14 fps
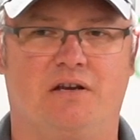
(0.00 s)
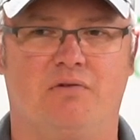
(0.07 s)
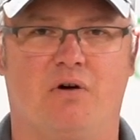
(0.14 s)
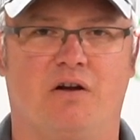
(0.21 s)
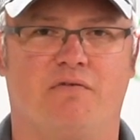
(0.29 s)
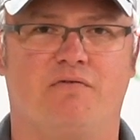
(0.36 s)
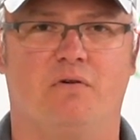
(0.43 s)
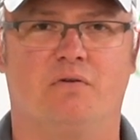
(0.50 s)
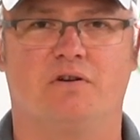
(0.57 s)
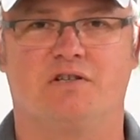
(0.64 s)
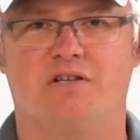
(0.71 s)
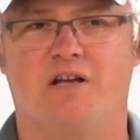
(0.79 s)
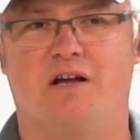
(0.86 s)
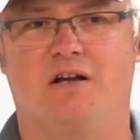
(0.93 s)
thing you want to
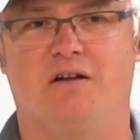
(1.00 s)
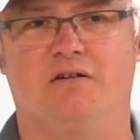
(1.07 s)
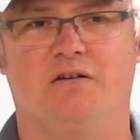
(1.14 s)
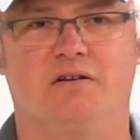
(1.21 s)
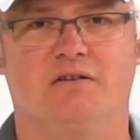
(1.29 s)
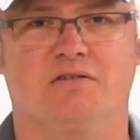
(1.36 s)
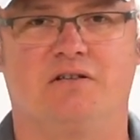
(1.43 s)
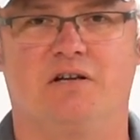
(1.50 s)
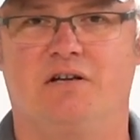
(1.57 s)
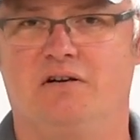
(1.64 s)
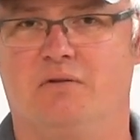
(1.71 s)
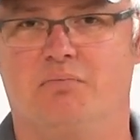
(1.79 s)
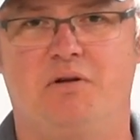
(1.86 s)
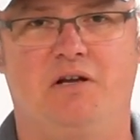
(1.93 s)
focus on is
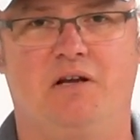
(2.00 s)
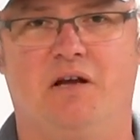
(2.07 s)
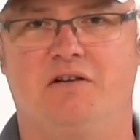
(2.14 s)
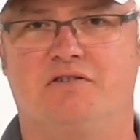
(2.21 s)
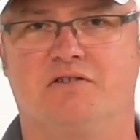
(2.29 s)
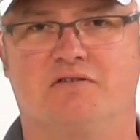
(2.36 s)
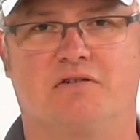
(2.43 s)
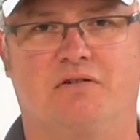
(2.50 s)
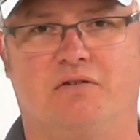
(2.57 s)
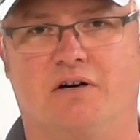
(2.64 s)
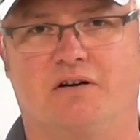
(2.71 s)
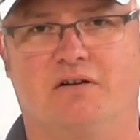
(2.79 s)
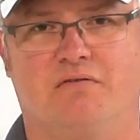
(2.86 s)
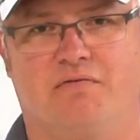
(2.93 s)
getting your pHs
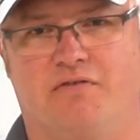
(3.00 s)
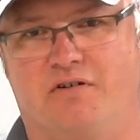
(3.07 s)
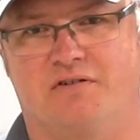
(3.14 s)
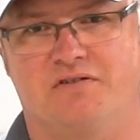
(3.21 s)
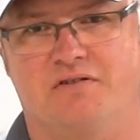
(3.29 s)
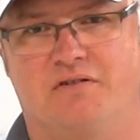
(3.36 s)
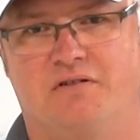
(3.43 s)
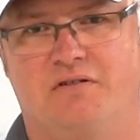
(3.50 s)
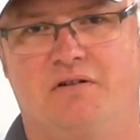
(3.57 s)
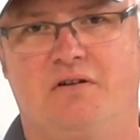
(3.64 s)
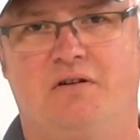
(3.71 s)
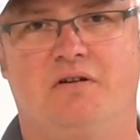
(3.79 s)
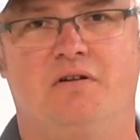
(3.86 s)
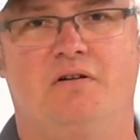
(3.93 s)
corrected first.
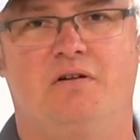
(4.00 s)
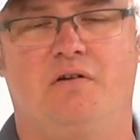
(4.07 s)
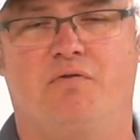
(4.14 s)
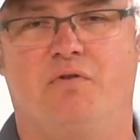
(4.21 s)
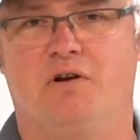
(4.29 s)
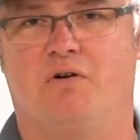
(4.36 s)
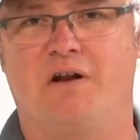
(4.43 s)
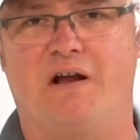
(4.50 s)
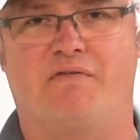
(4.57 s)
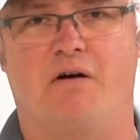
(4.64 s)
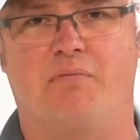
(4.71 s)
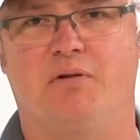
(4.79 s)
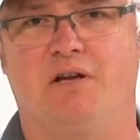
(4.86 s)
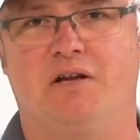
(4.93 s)
If we don't have
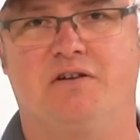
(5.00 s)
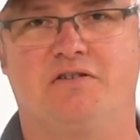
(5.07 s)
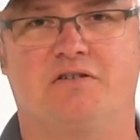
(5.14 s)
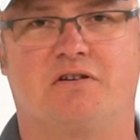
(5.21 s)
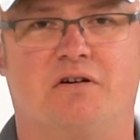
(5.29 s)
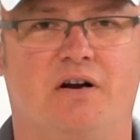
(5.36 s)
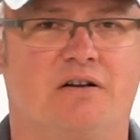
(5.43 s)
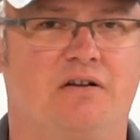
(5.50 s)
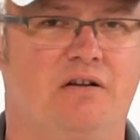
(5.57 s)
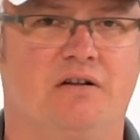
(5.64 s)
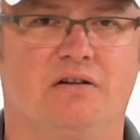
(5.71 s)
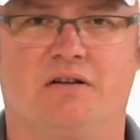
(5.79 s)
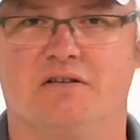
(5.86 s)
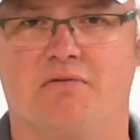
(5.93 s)
our pHs
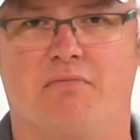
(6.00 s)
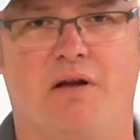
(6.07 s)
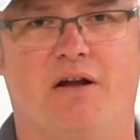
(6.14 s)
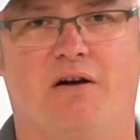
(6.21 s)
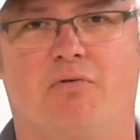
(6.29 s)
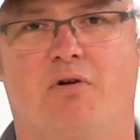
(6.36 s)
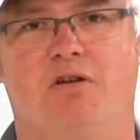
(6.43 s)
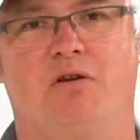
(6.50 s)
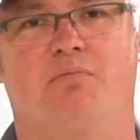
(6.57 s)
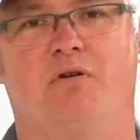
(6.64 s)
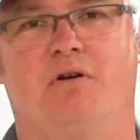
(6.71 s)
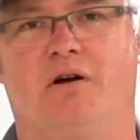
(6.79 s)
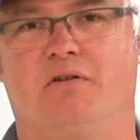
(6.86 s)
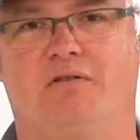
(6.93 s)
corrected, it doesn't matter what you
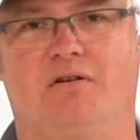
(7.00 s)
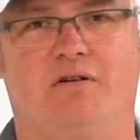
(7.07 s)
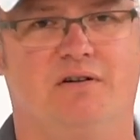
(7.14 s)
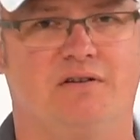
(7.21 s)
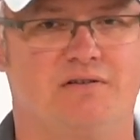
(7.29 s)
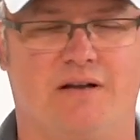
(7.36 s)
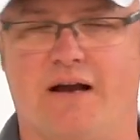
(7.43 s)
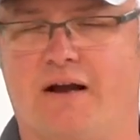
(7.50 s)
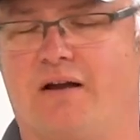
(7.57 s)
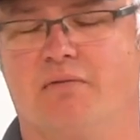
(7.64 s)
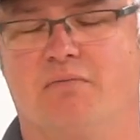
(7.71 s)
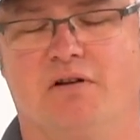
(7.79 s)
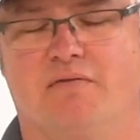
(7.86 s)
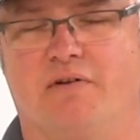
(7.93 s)
put out there, it's not
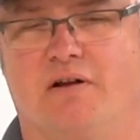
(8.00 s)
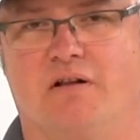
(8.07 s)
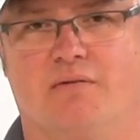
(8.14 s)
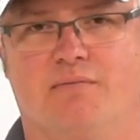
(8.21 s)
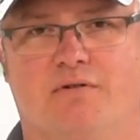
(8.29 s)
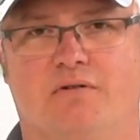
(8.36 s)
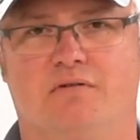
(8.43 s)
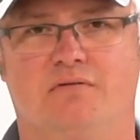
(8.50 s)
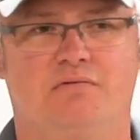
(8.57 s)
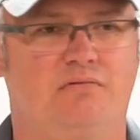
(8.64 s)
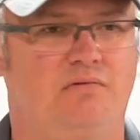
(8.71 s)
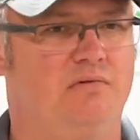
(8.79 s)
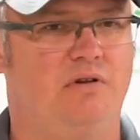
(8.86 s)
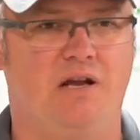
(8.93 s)
going to be available,
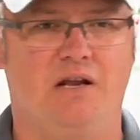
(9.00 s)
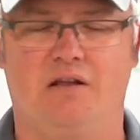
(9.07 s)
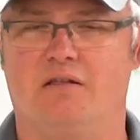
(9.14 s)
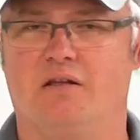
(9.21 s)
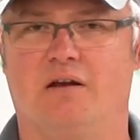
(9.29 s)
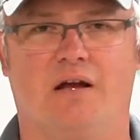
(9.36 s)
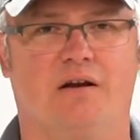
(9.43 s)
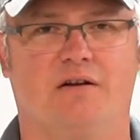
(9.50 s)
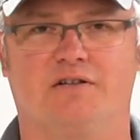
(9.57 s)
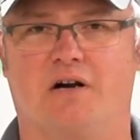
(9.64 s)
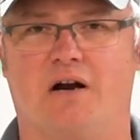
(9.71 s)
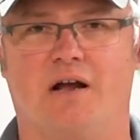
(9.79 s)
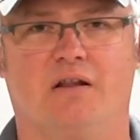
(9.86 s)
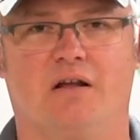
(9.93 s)
anything on a
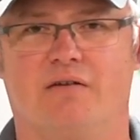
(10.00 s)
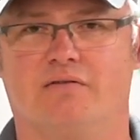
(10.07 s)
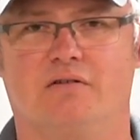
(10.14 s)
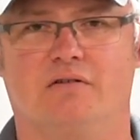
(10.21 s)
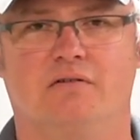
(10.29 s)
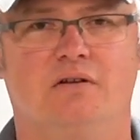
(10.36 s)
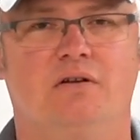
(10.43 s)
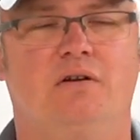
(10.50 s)
dry level.